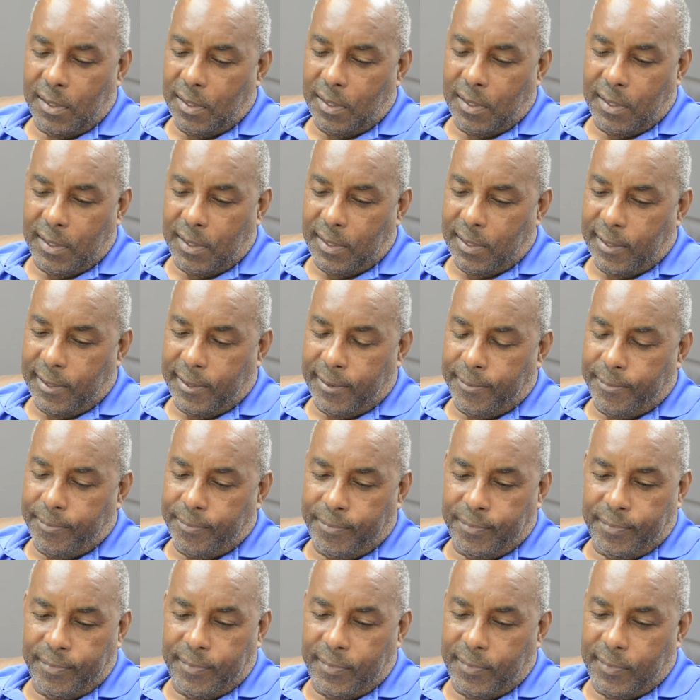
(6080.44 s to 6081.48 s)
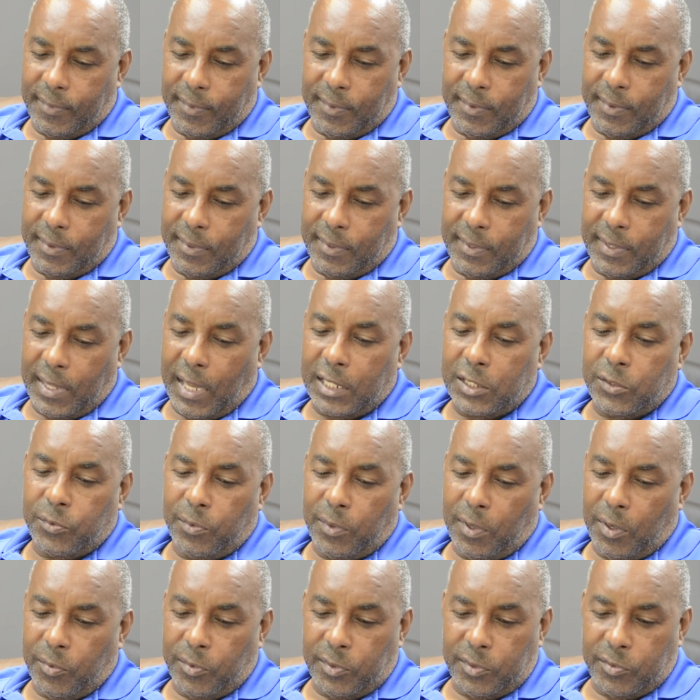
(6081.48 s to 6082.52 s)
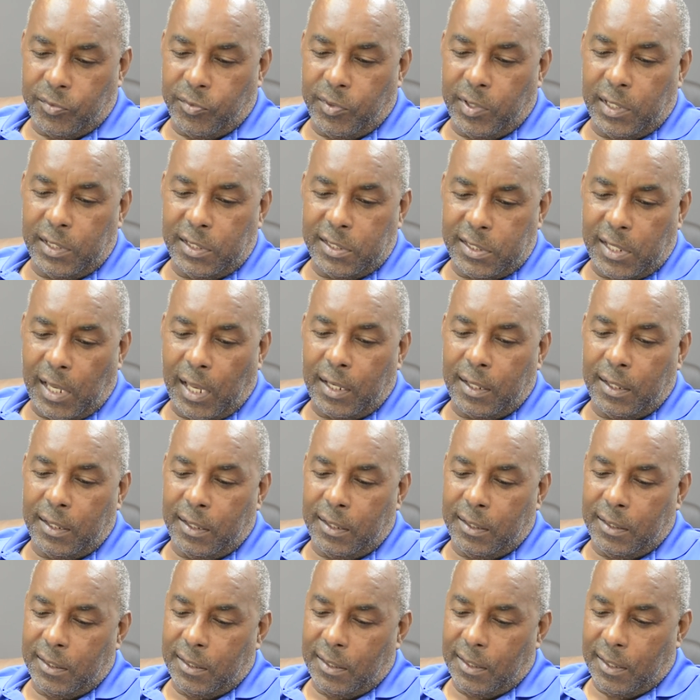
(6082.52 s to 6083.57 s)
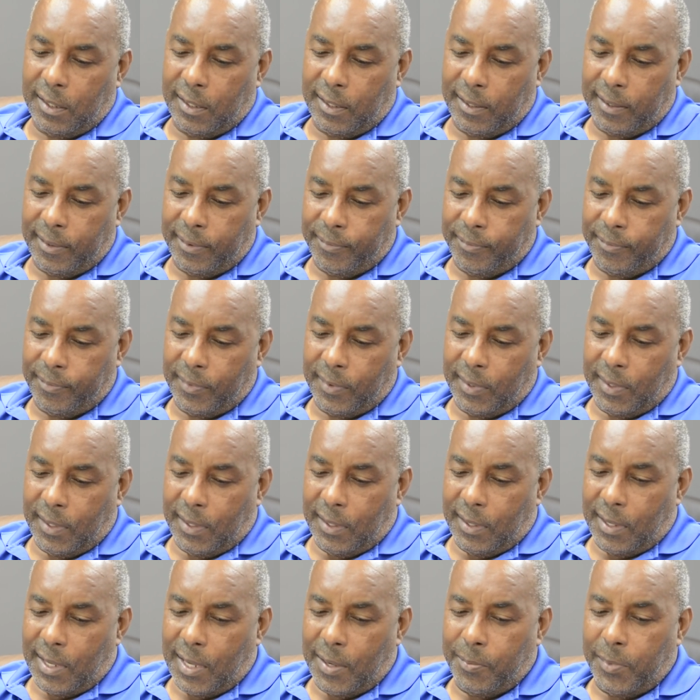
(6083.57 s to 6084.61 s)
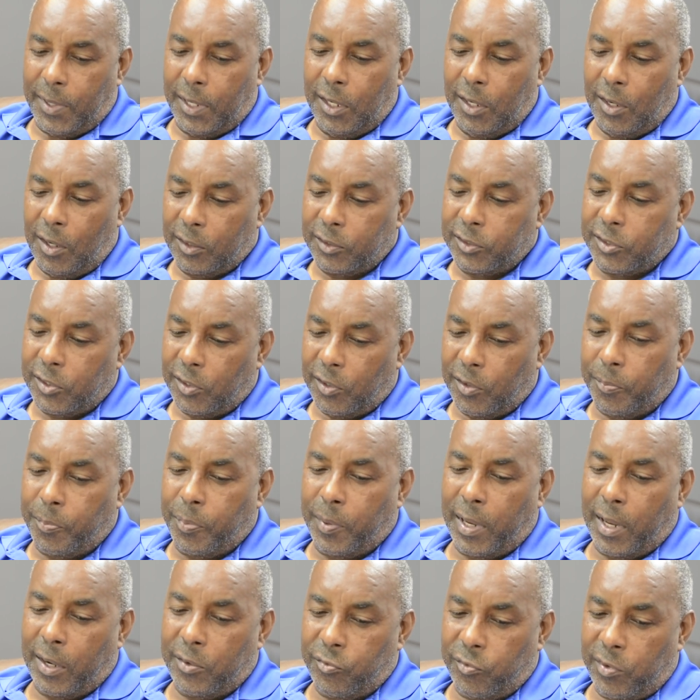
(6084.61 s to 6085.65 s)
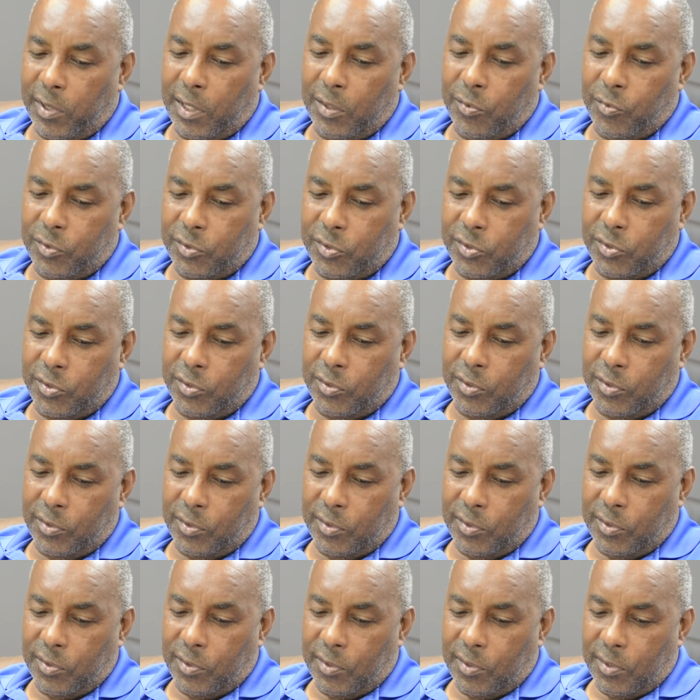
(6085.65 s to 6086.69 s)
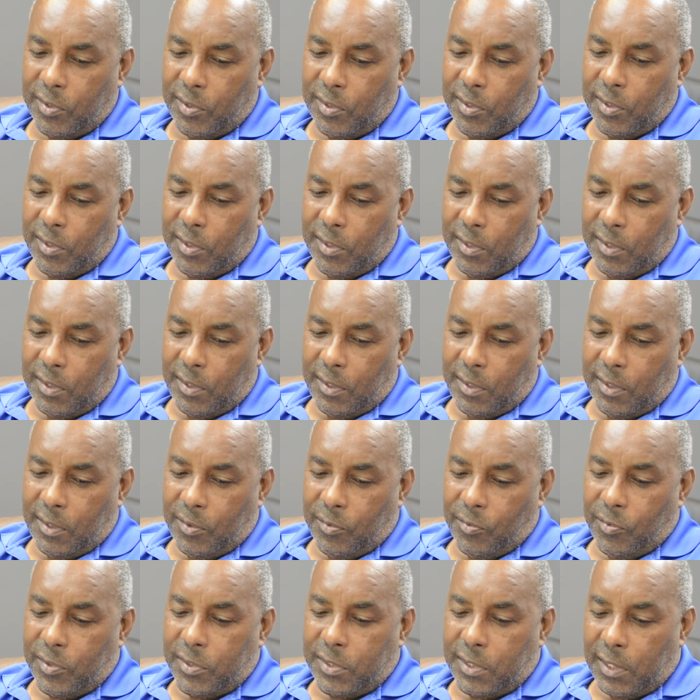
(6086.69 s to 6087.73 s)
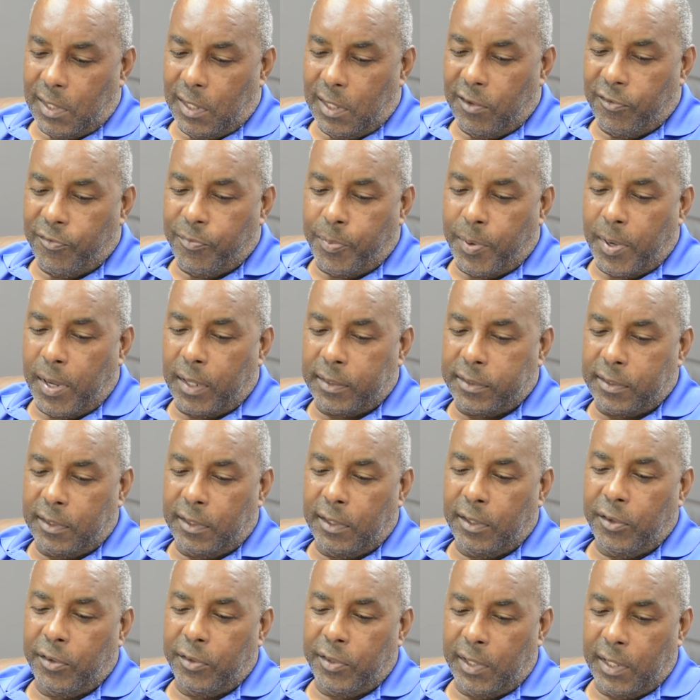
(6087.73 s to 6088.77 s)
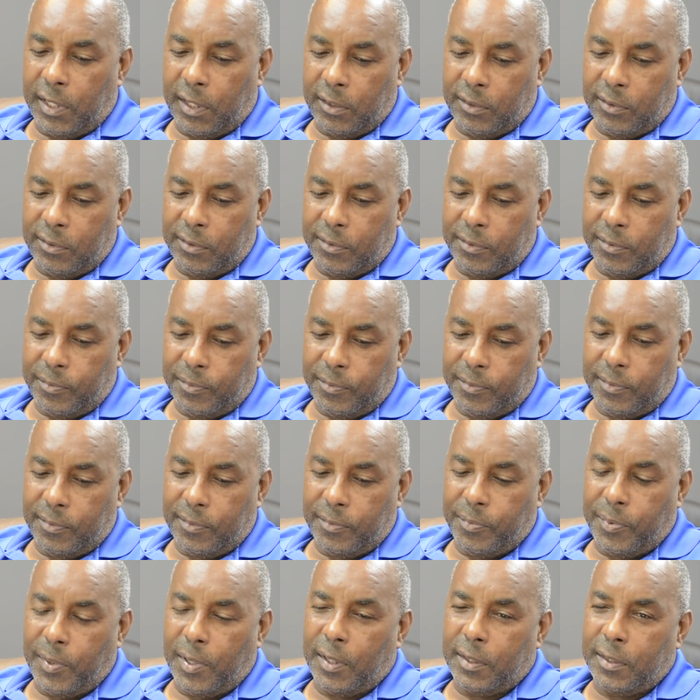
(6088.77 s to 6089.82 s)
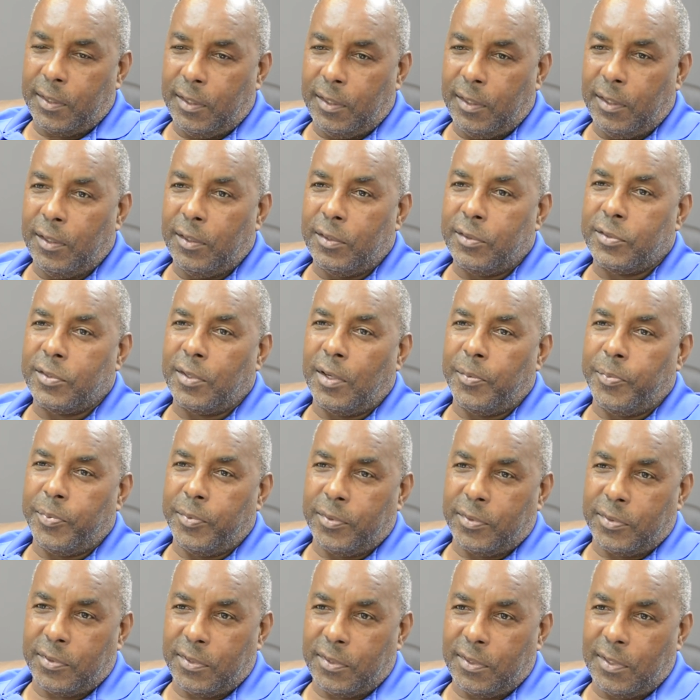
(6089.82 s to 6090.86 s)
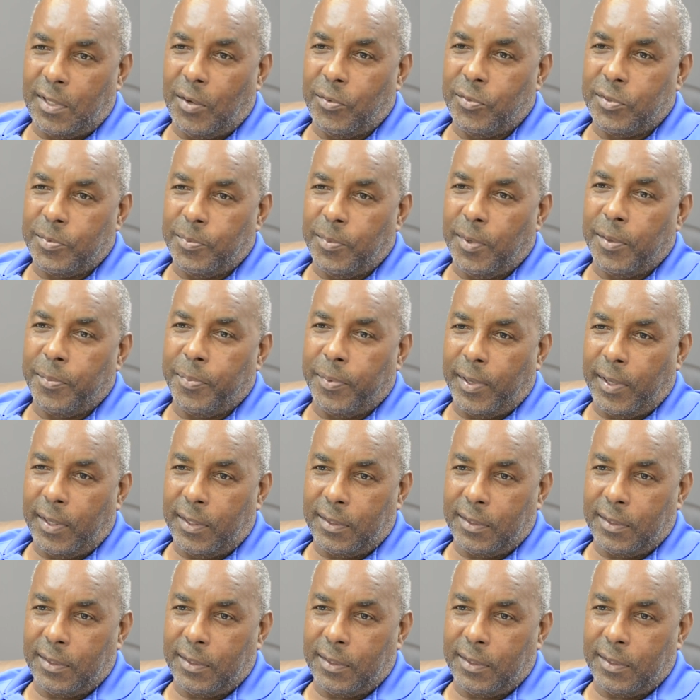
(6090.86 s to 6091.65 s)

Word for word: Um, that's where I was really settling. Um, and my long-term plan really was to was to live part of the year in England, part of the year in Cyprus. That was my plan.